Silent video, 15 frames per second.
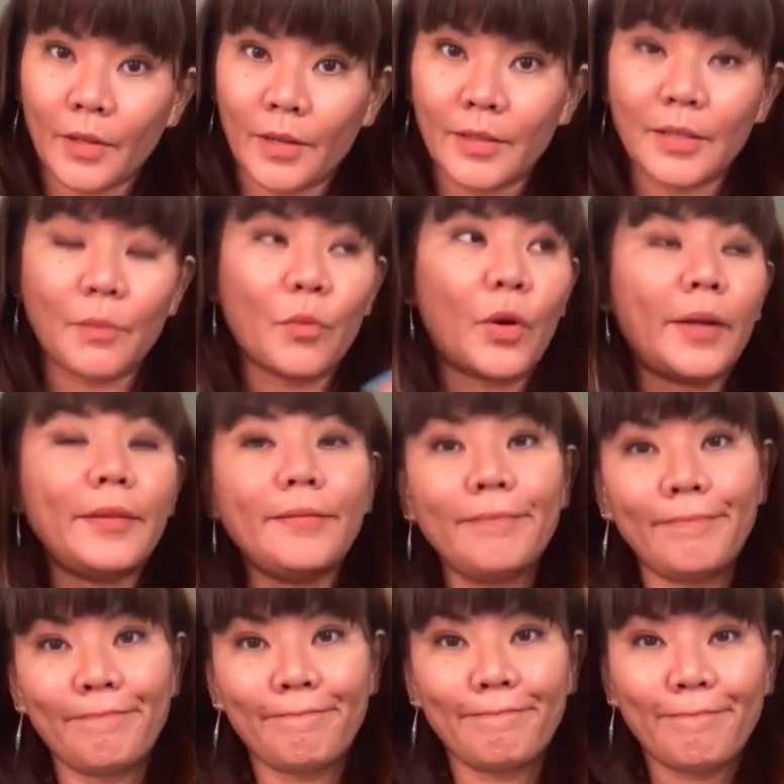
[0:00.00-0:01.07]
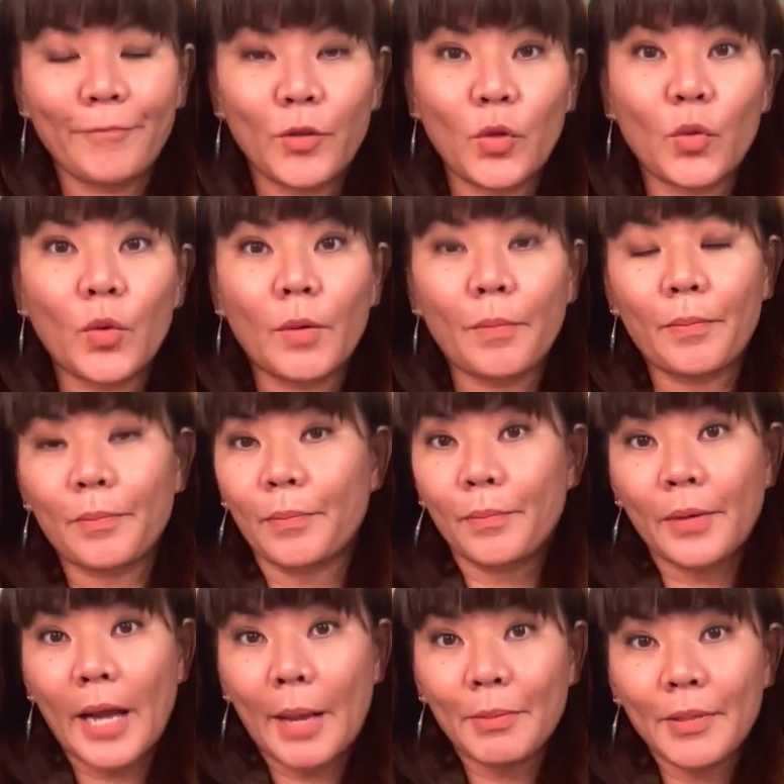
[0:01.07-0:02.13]
someone. You will
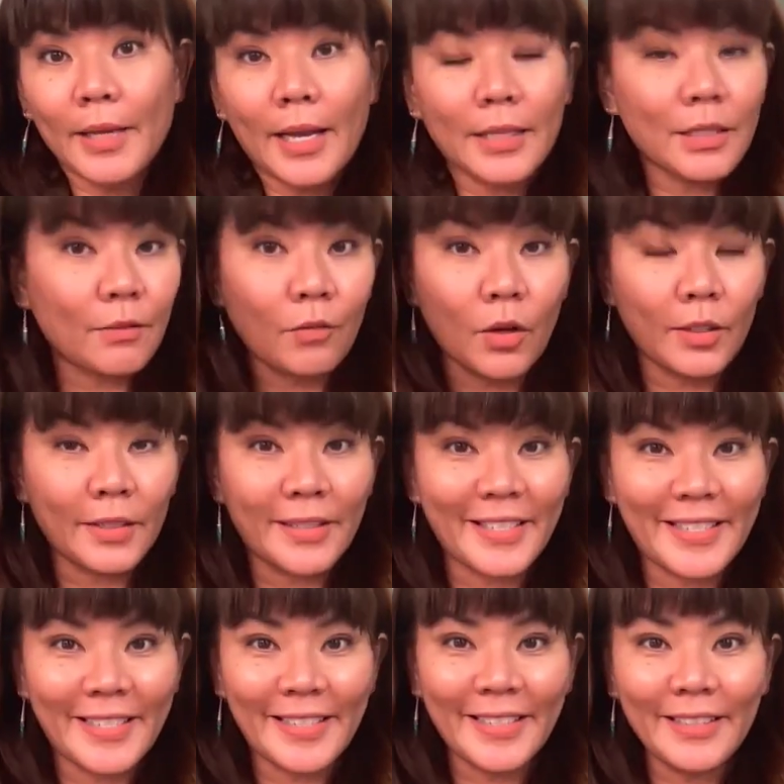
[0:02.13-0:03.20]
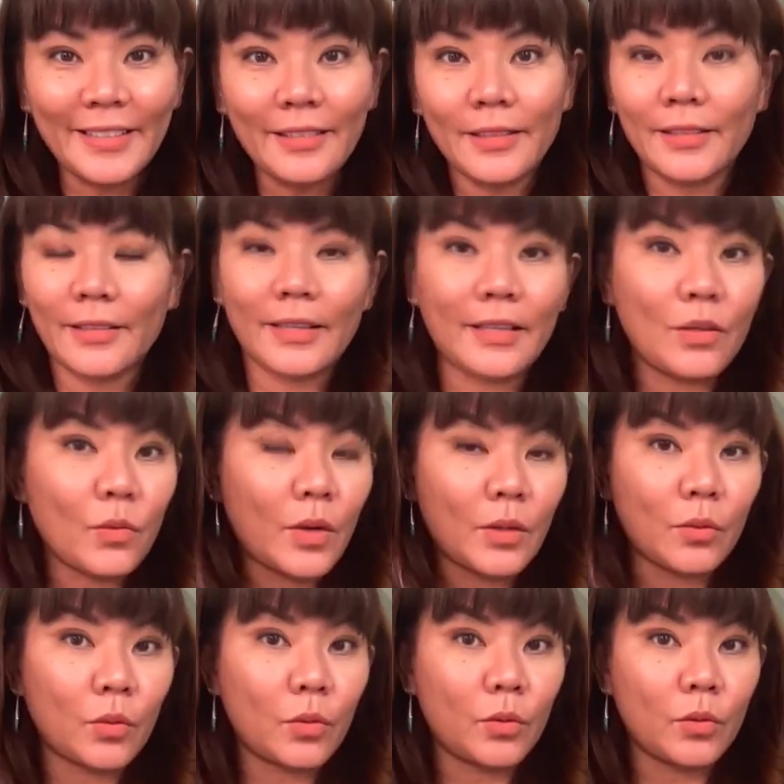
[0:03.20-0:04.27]
perhaps ask a volunteer. Is there
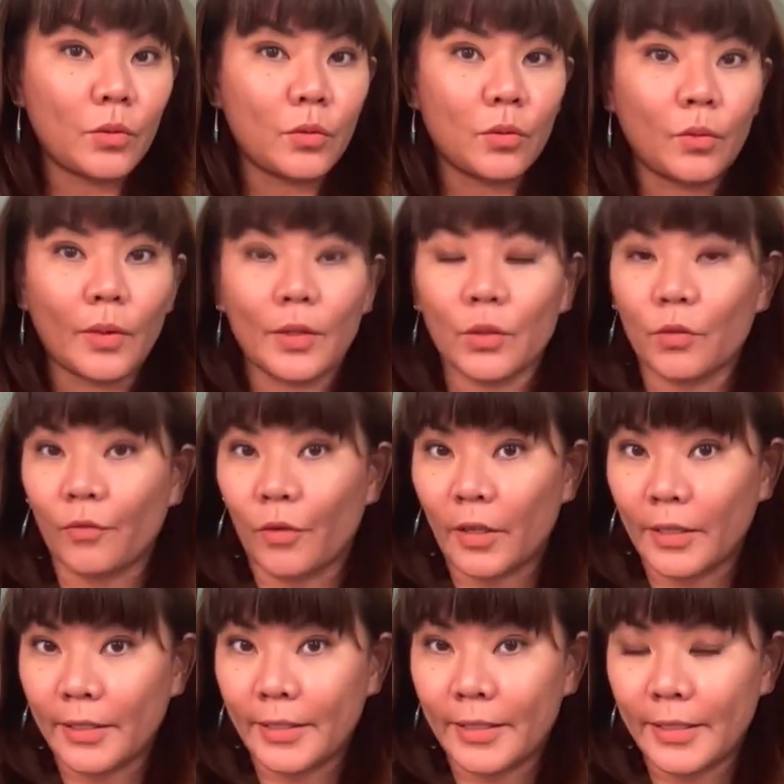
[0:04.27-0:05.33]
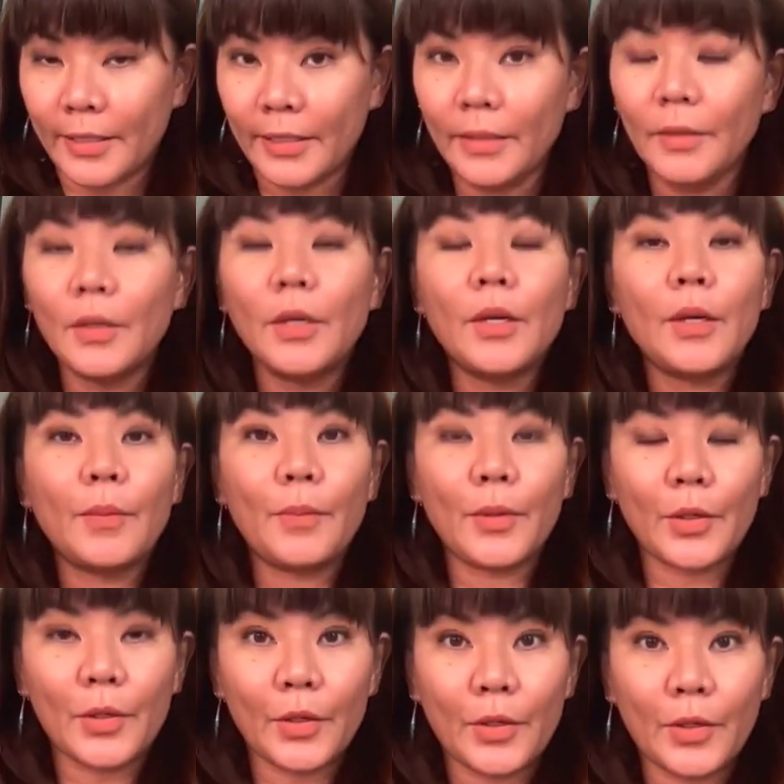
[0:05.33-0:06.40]
anyone who wants to volunteer?
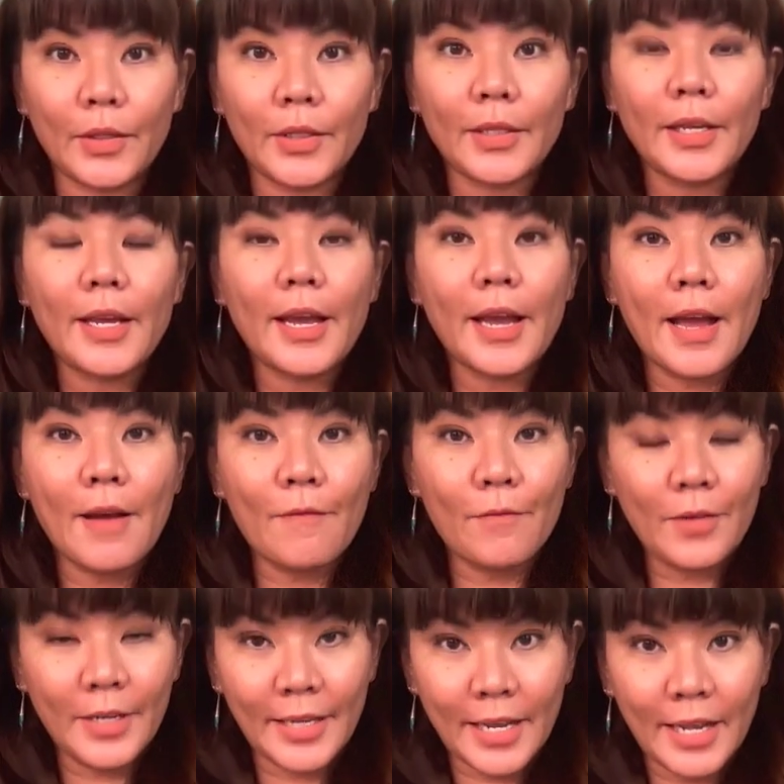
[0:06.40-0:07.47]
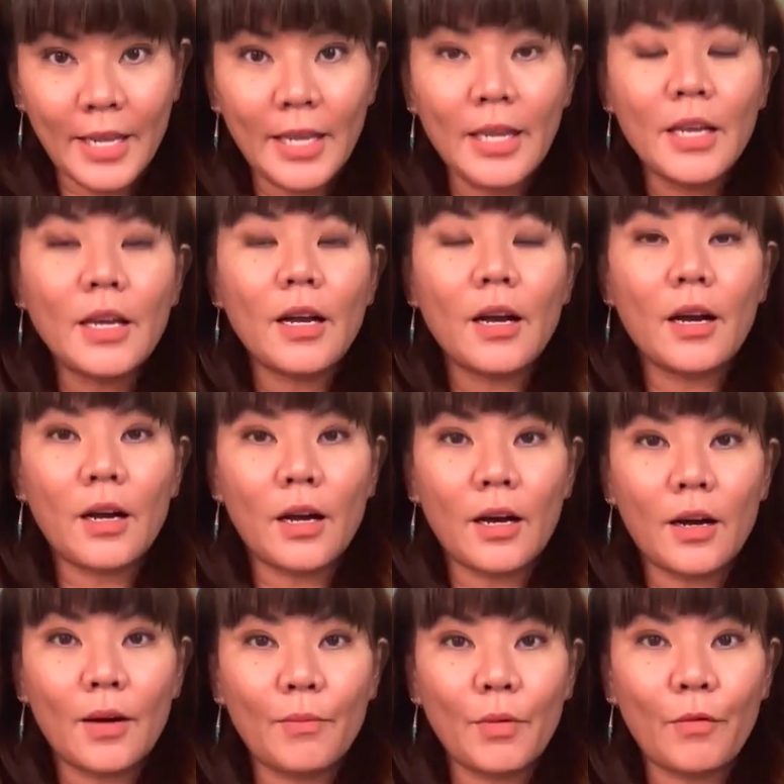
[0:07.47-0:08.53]
Because every day
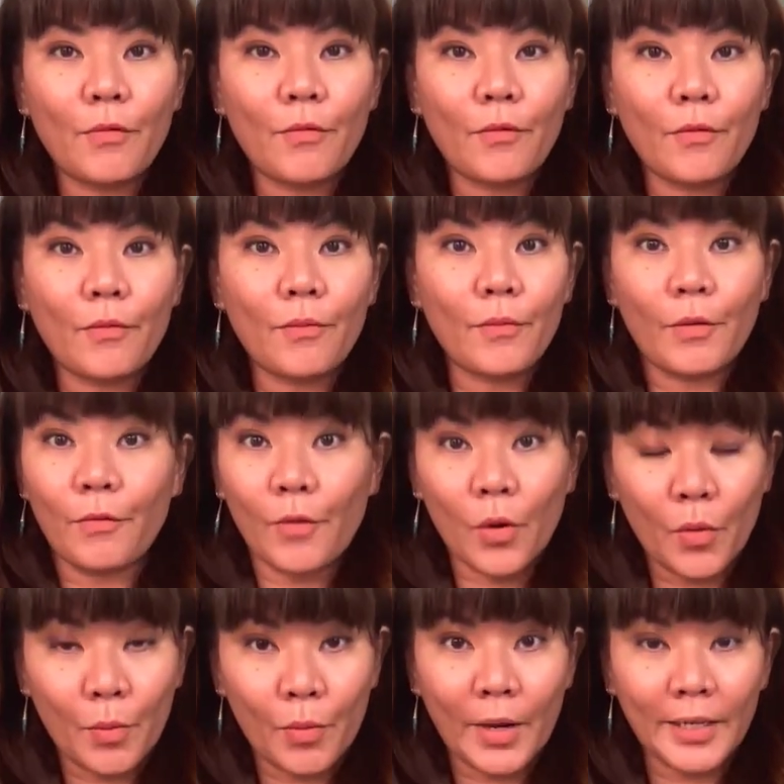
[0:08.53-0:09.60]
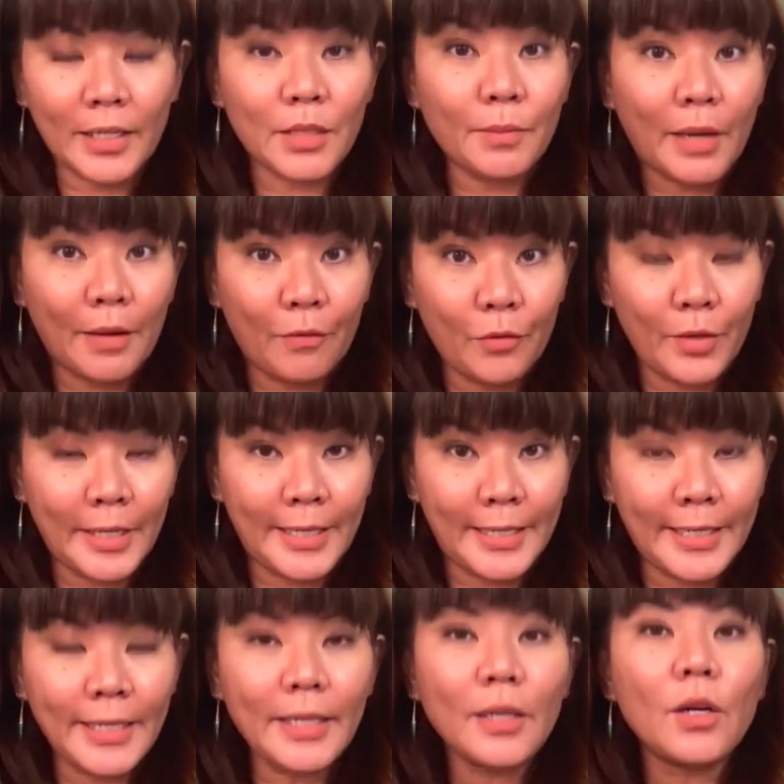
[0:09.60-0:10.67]
before we practice mindful
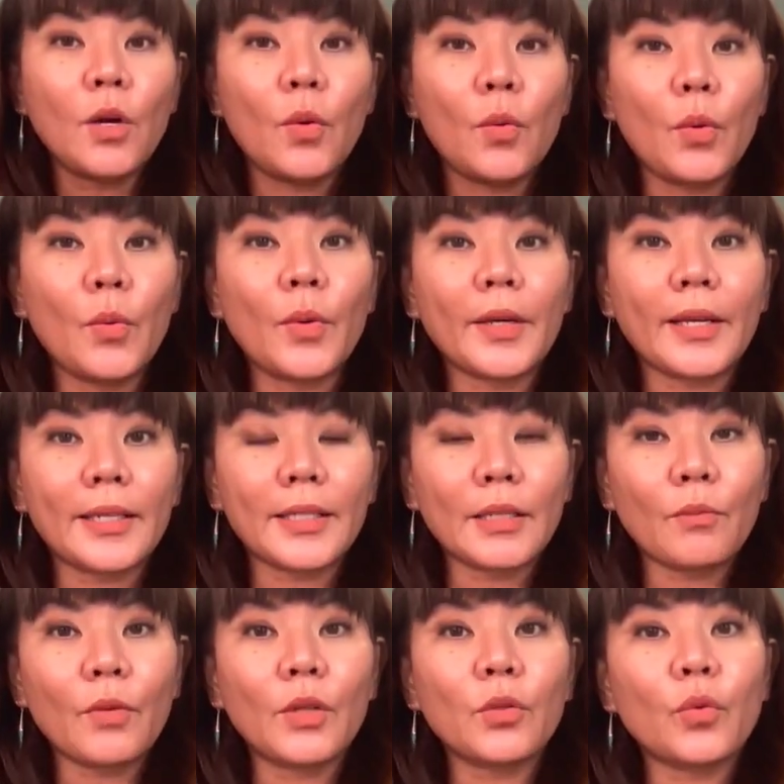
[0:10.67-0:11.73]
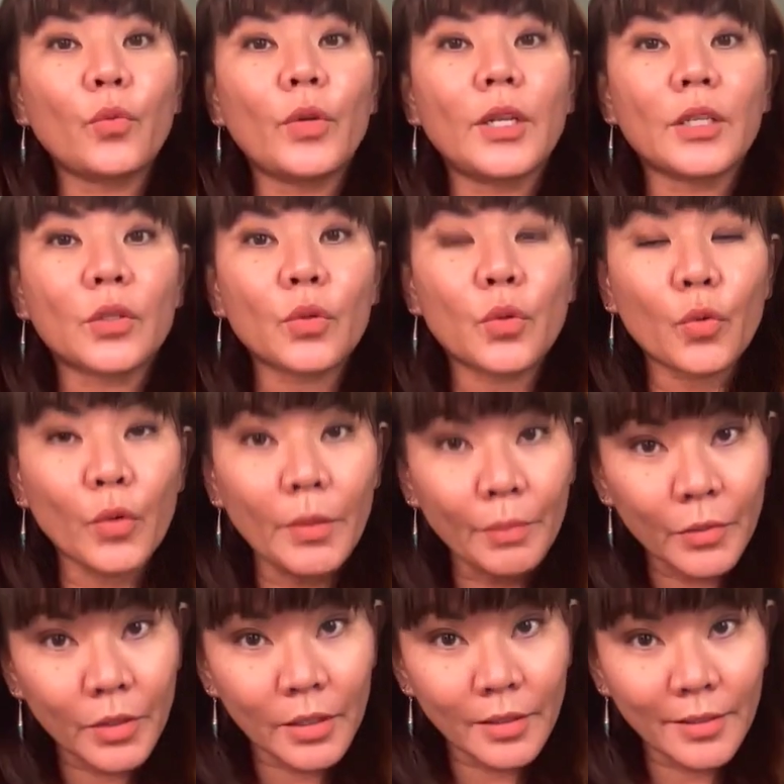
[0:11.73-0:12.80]
eating, we will get someone to read a
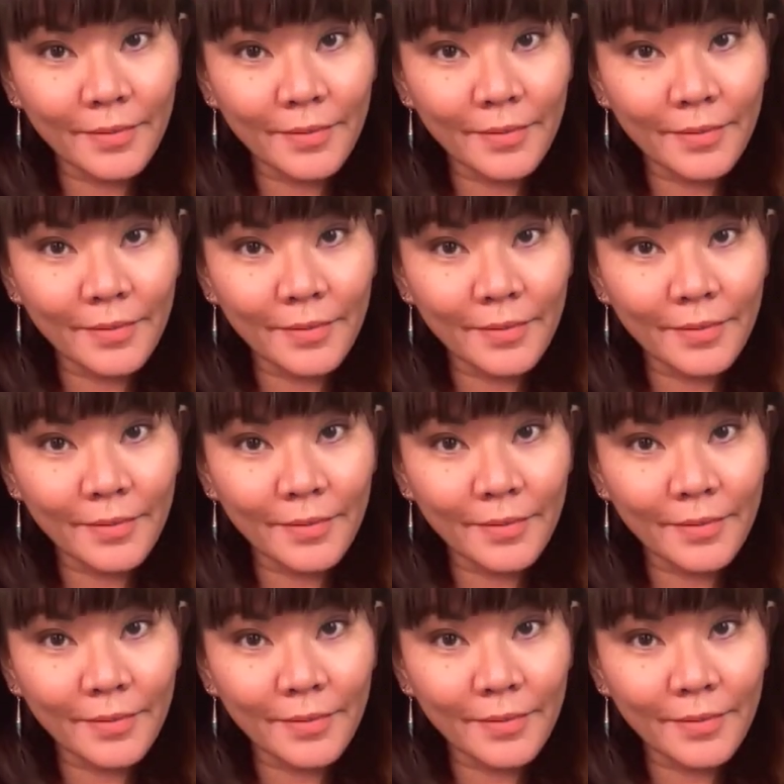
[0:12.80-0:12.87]
script